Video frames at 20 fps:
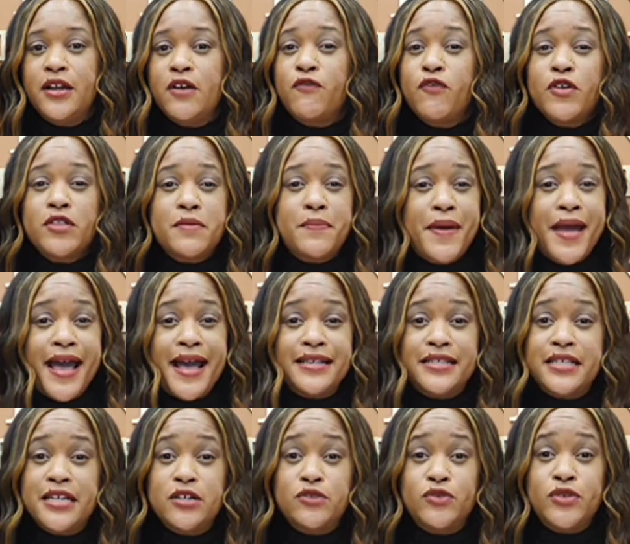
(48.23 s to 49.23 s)
Now, for the
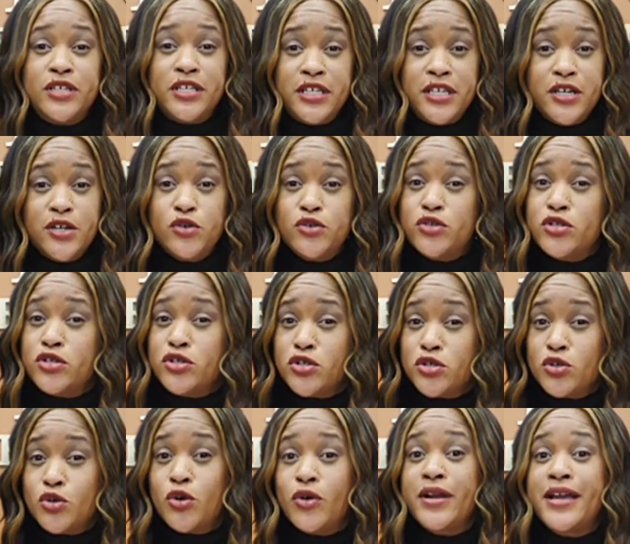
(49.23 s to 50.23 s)
past hundred years, the
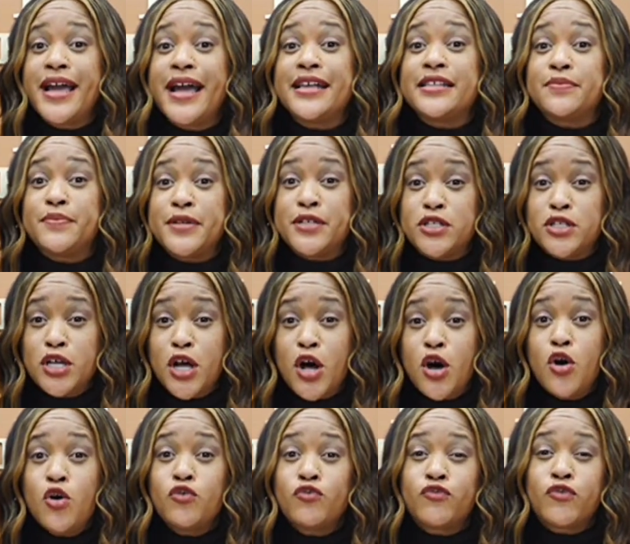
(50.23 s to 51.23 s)
story has been
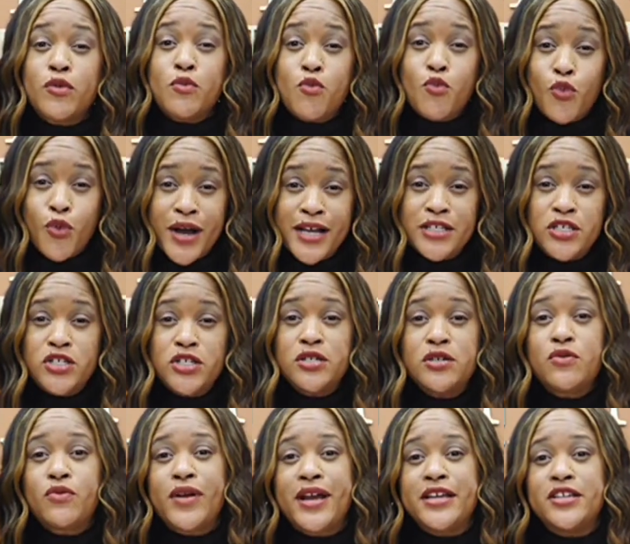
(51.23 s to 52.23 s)
told from one
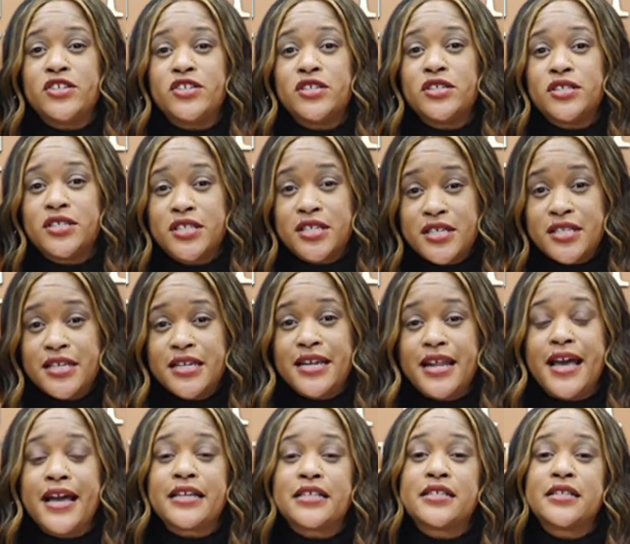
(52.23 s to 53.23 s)
generation to the
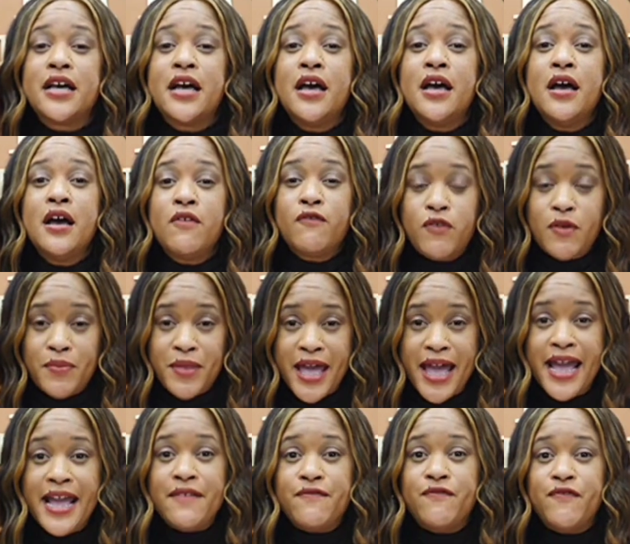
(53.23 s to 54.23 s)
next from
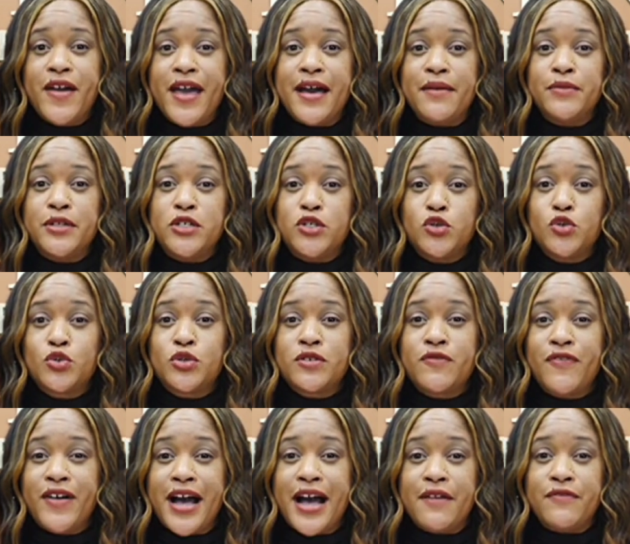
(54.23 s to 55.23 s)
the eight families who
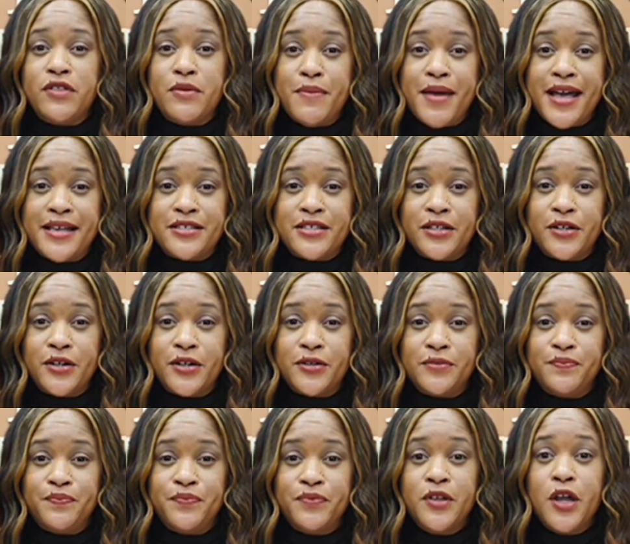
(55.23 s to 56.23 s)
survived the
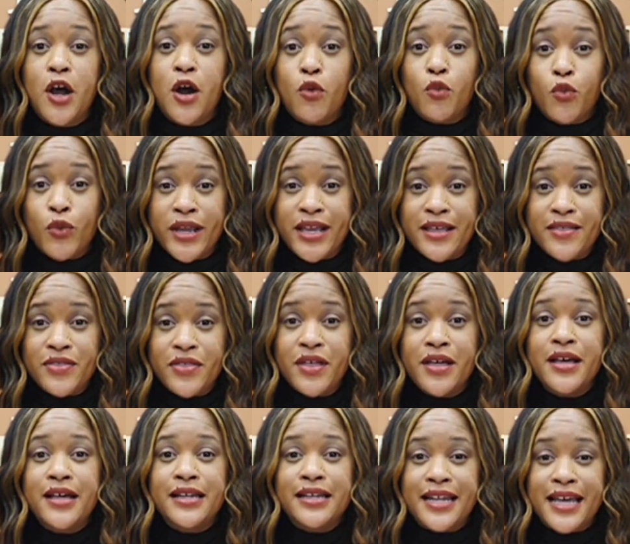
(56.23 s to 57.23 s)
massacre a wreath
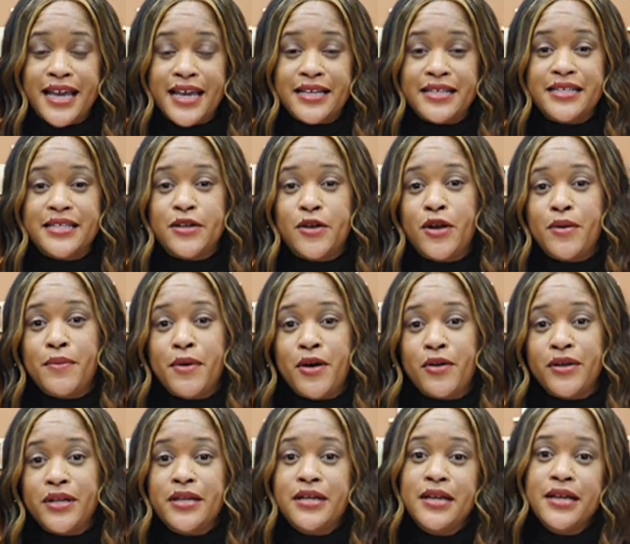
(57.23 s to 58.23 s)
laying
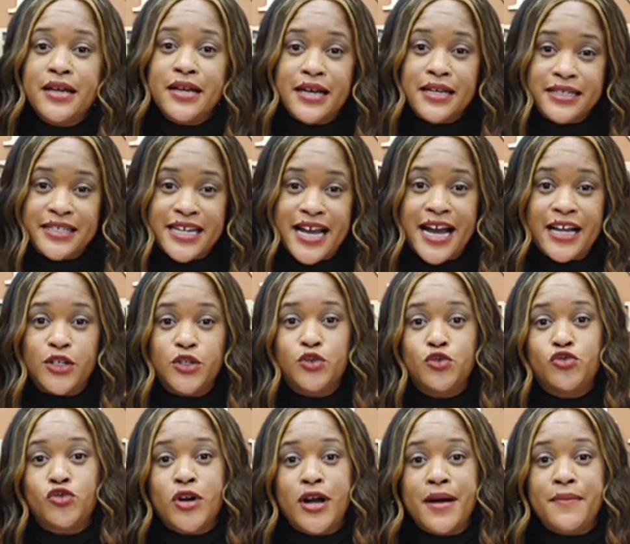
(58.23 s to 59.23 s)
ceremony, a
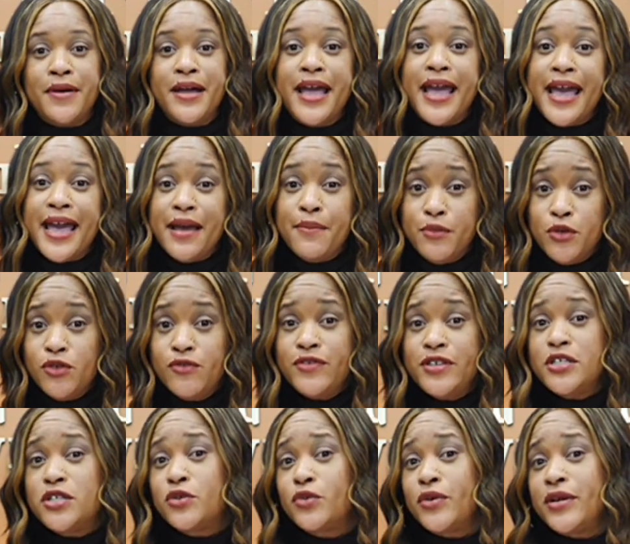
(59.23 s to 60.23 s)
docudrama, and
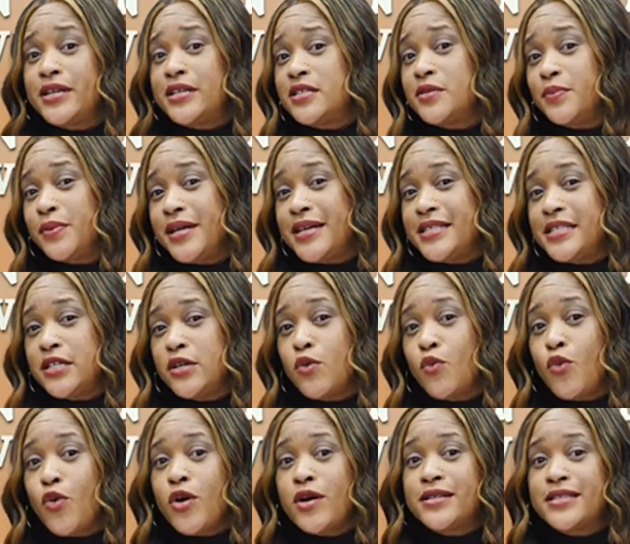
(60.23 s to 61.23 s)
movie screenings, plus
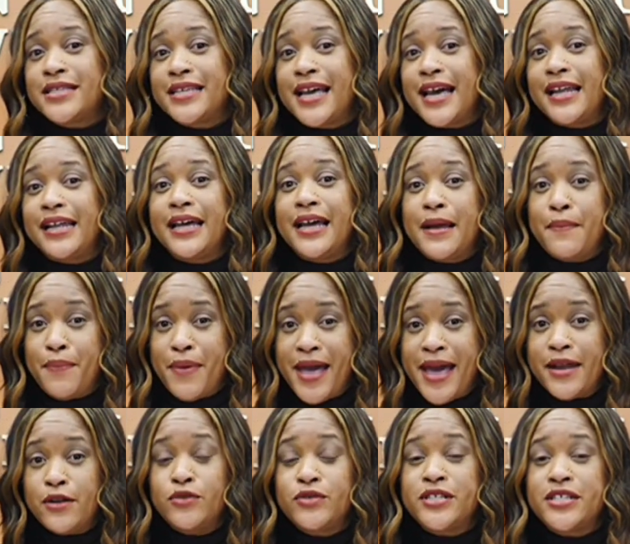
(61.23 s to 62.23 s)
an awards gala and
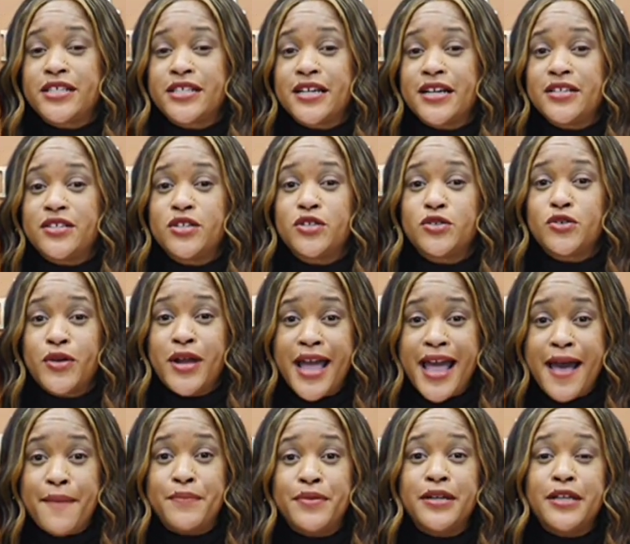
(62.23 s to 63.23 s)
panel discussions are
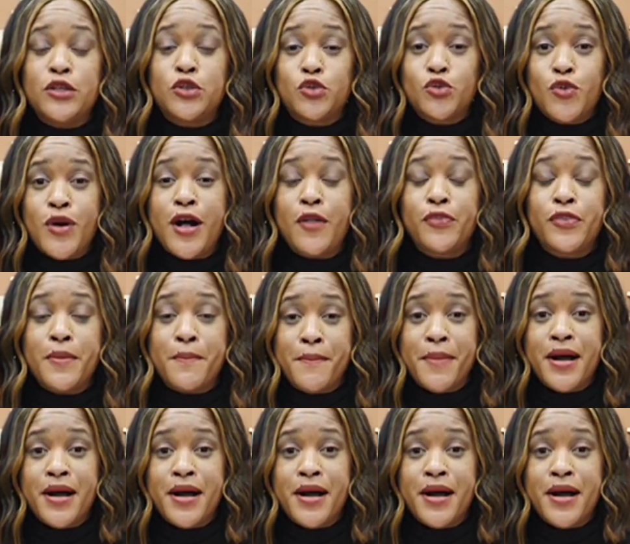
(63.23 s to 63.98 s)
happening throughout